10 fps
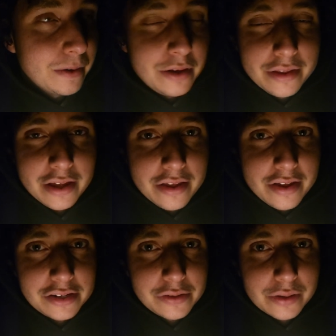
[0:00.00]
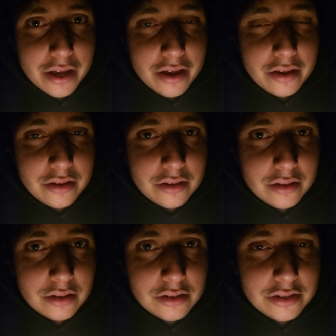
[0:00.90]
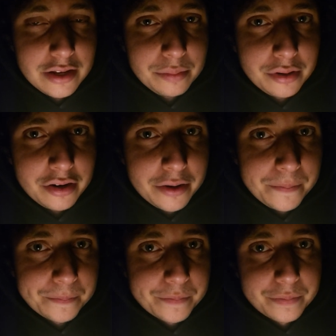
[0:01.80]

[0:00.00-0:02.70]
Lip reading: And that's okay. It's temporary.